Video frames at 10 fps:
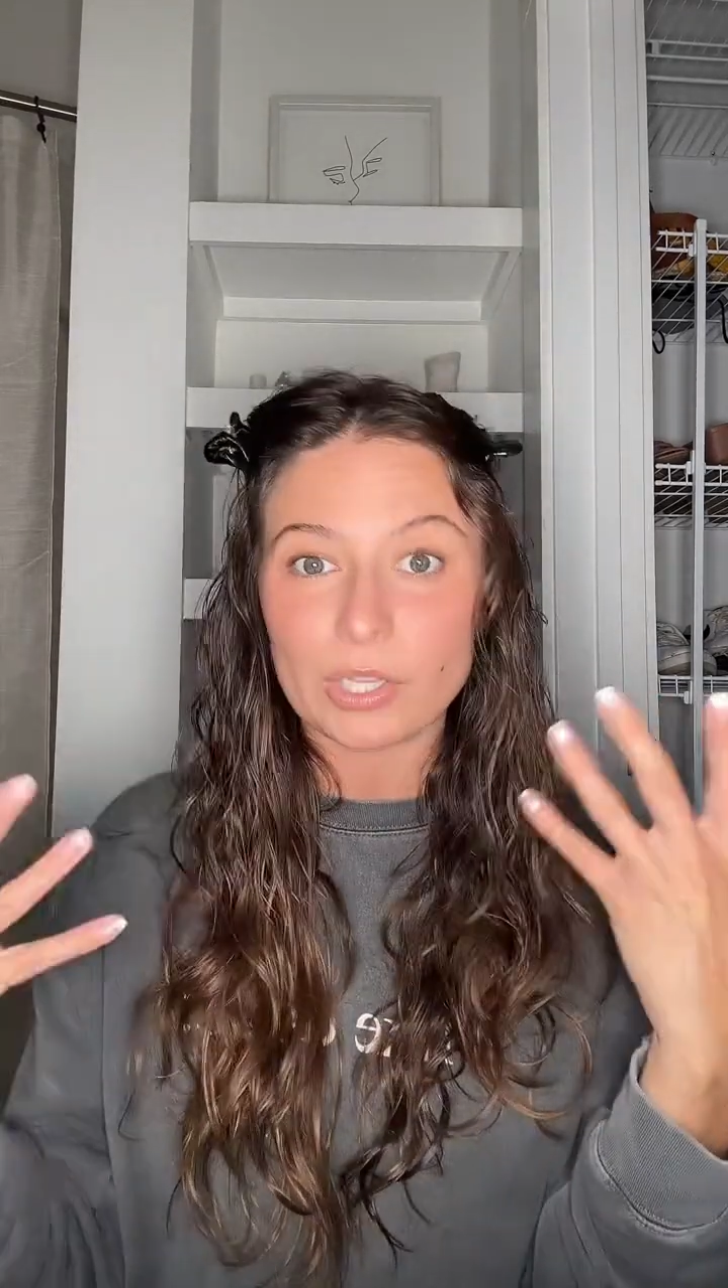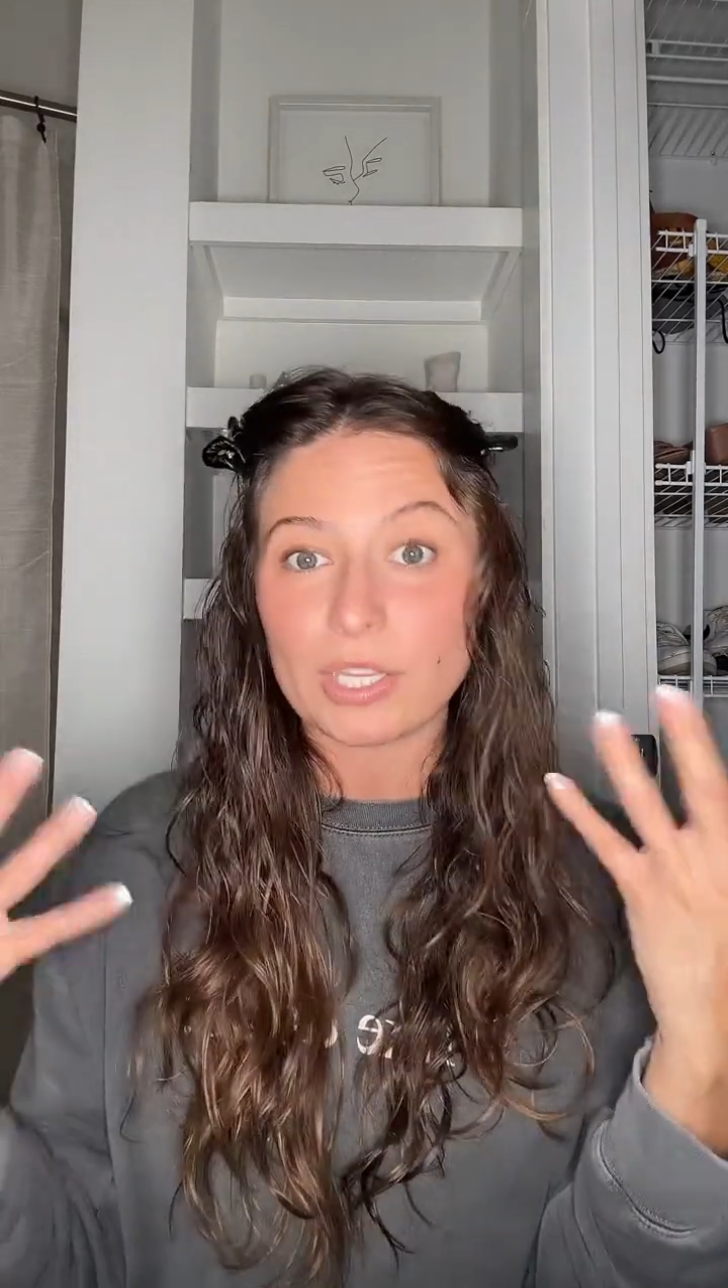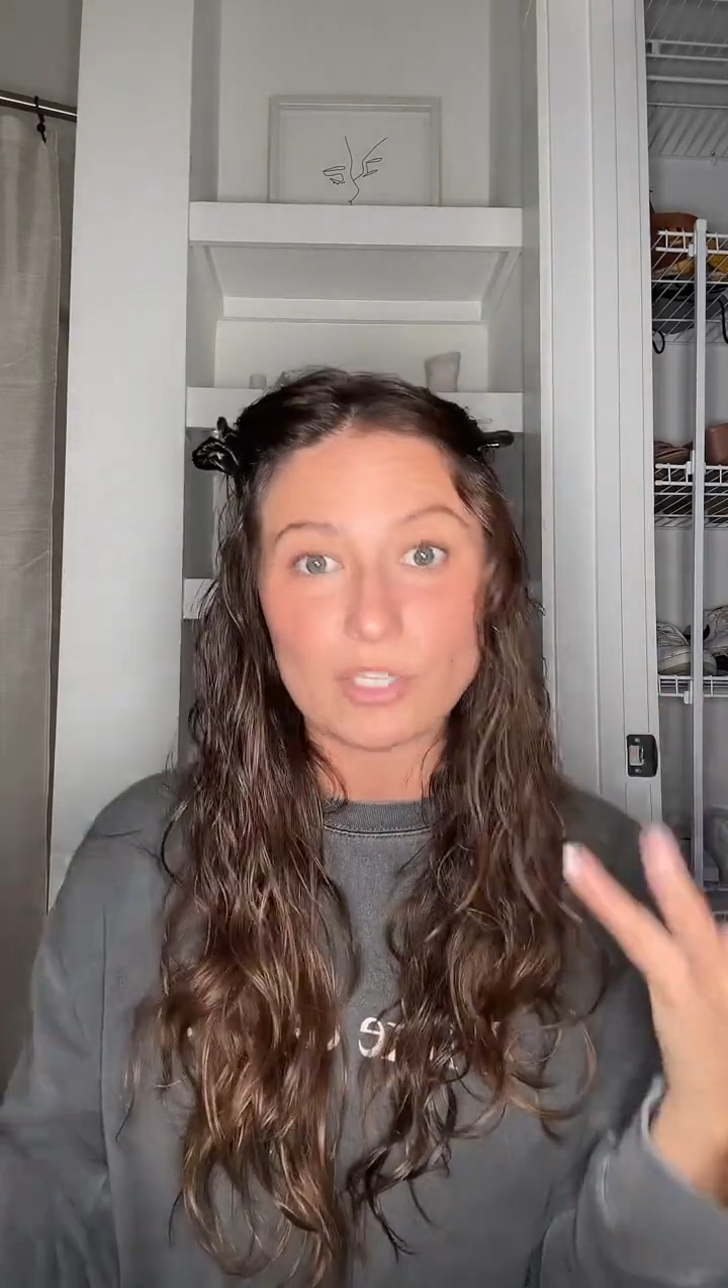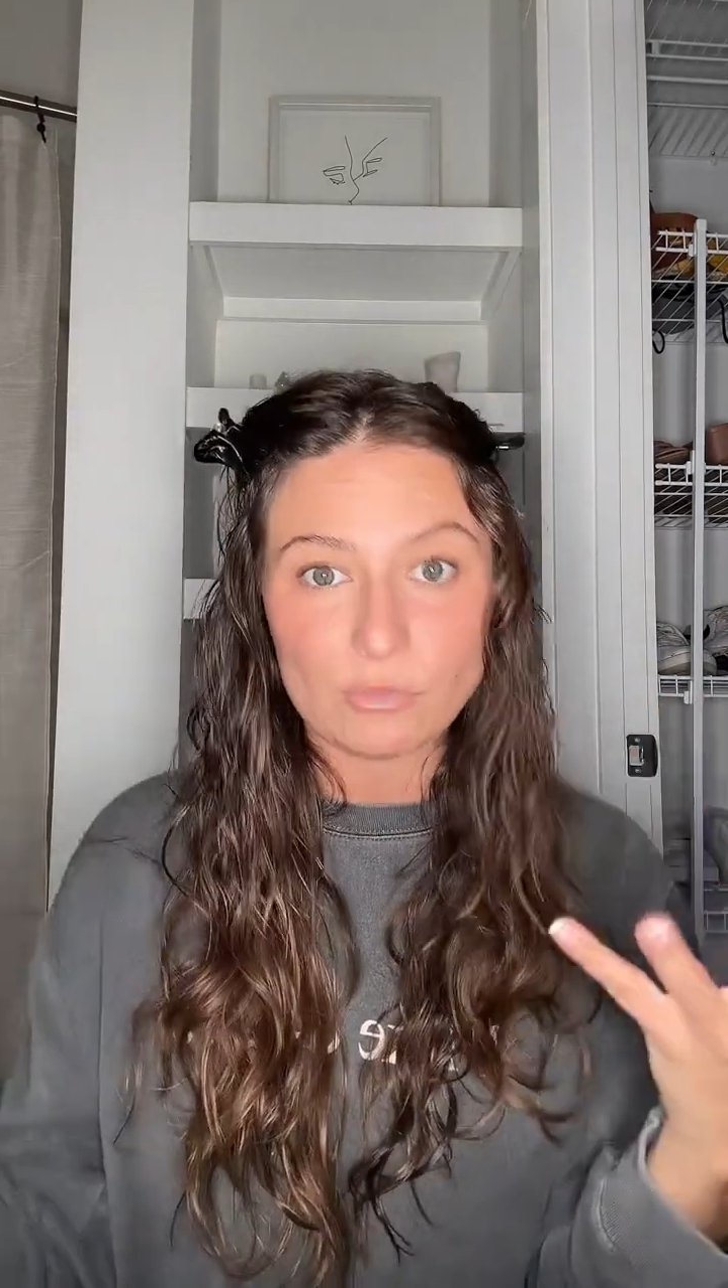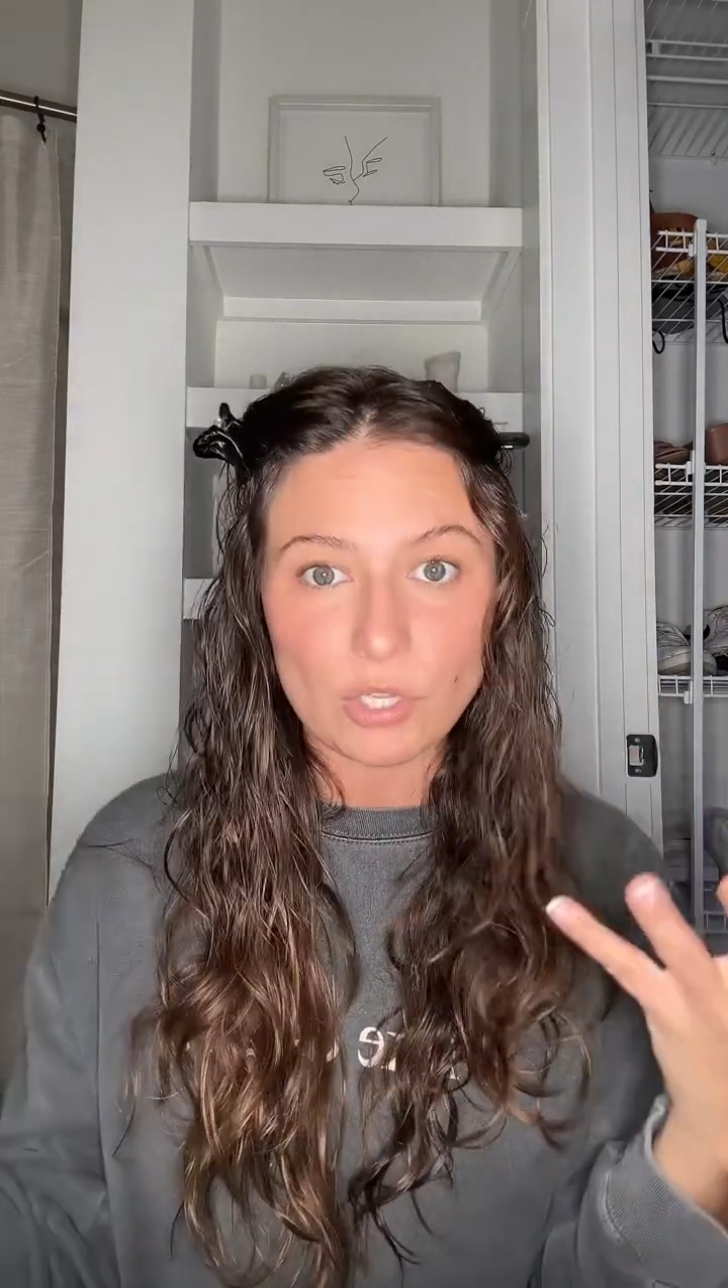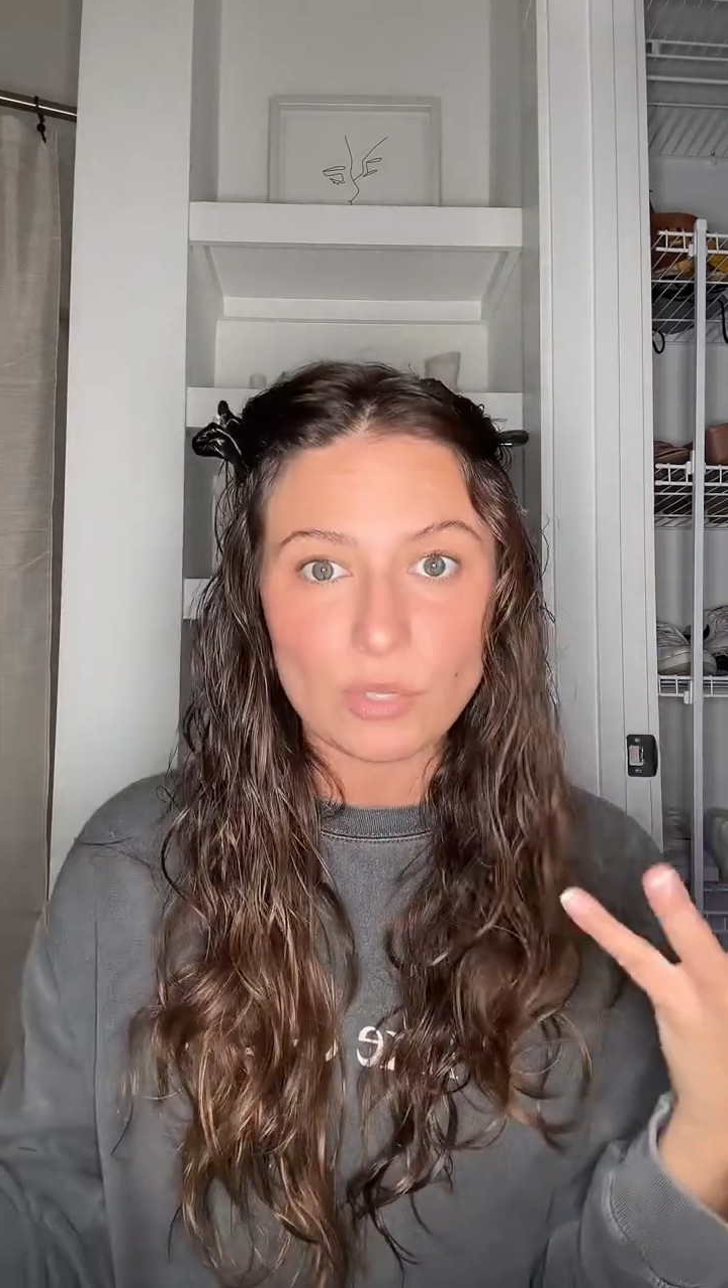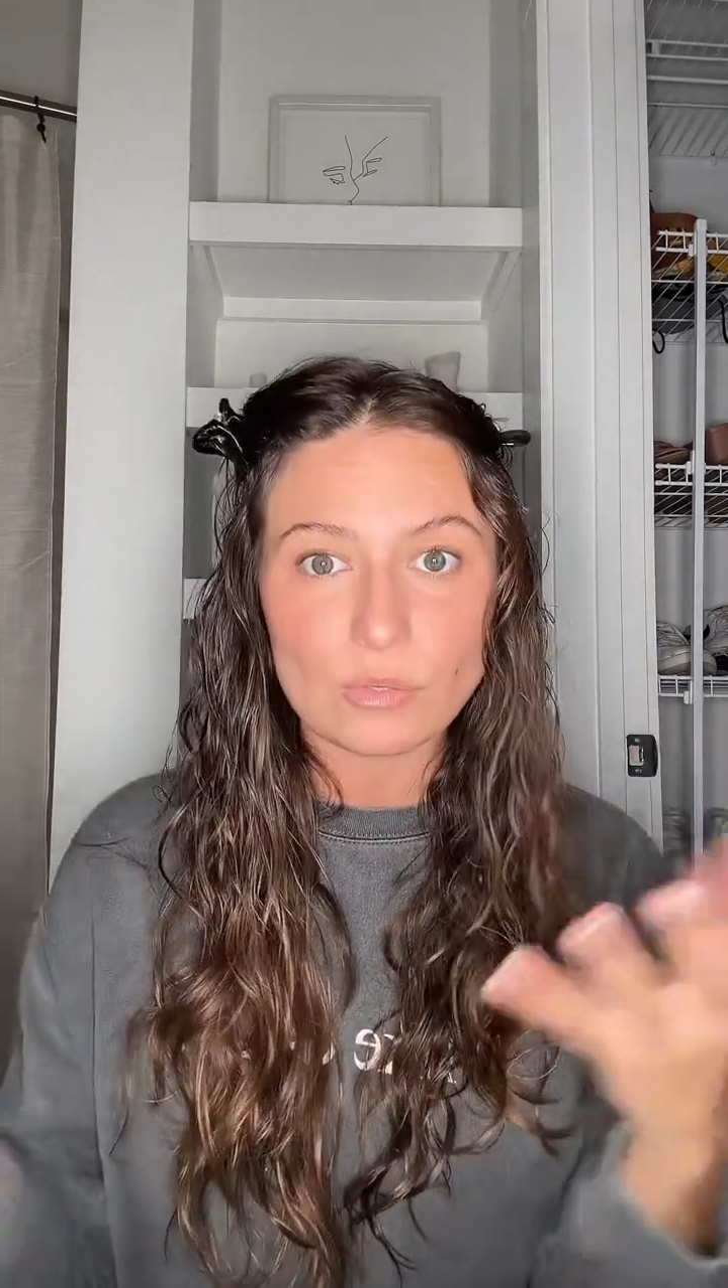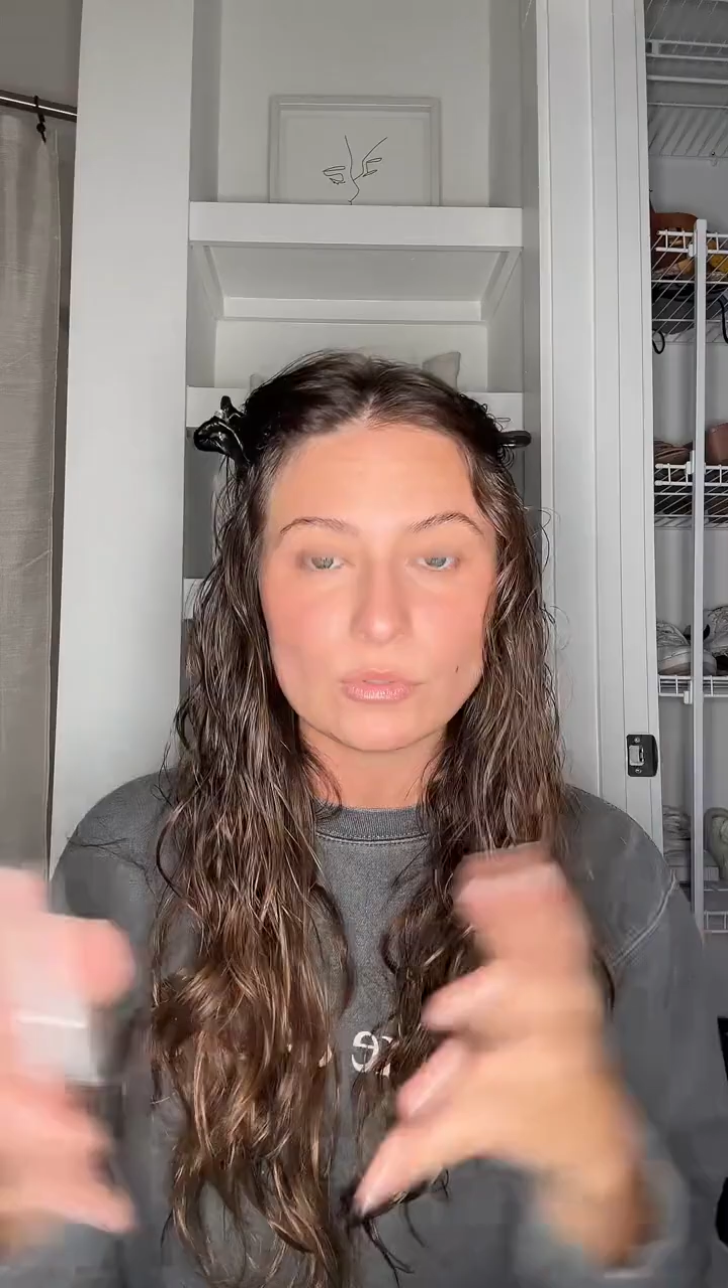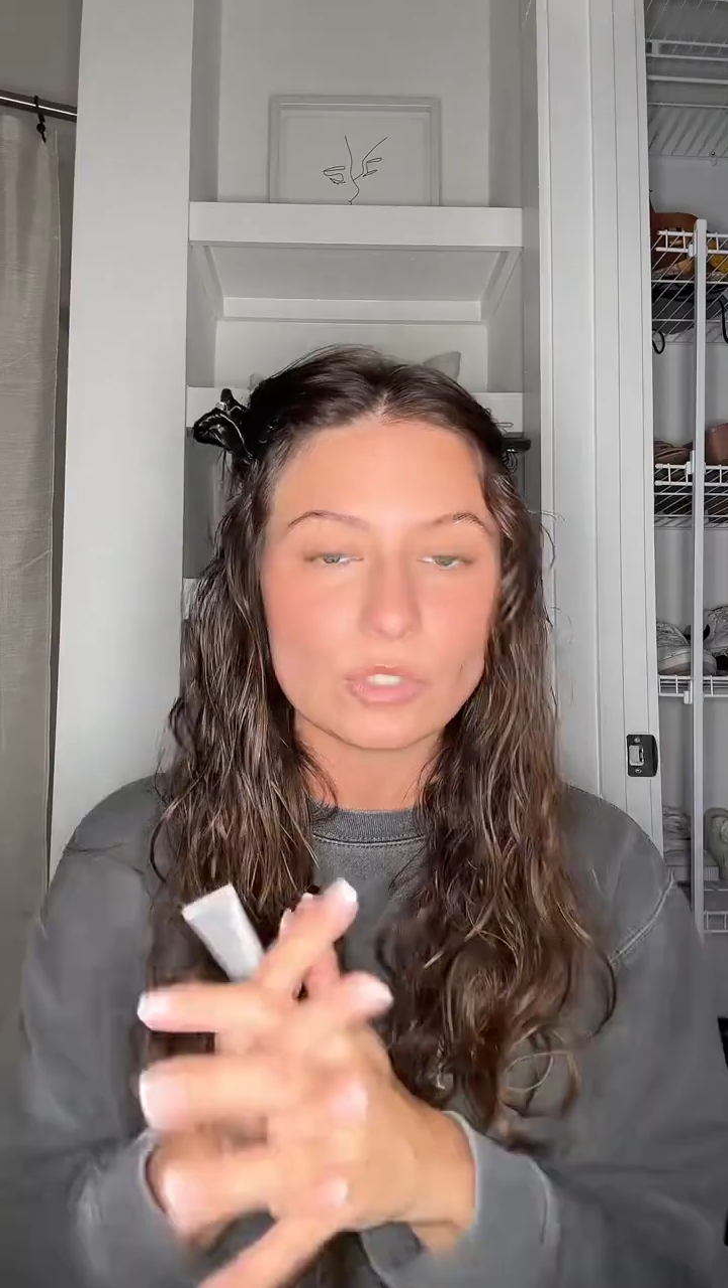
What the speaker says: than you do.